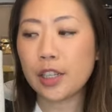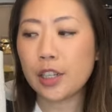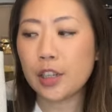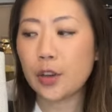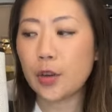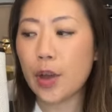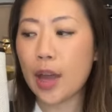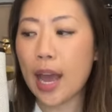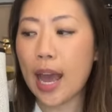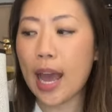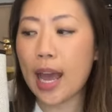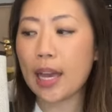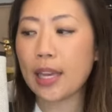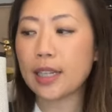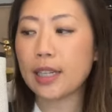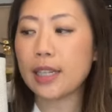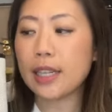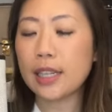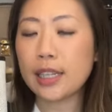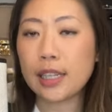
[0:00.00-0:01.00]
You know, it
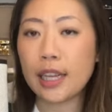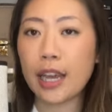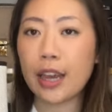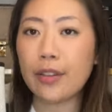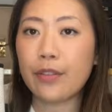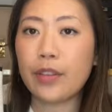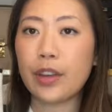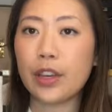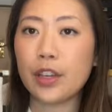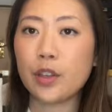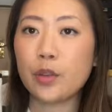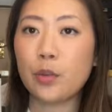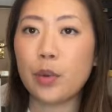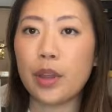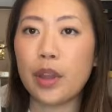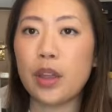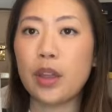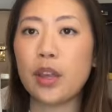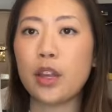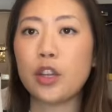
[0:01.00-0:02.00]
has this canvas
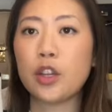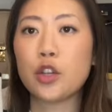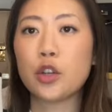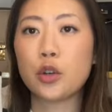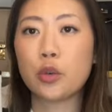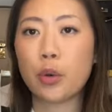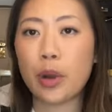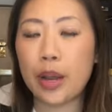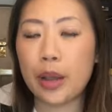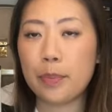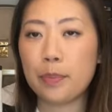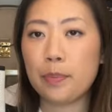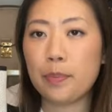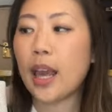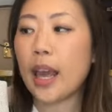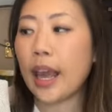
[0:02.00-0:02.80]
with the trim.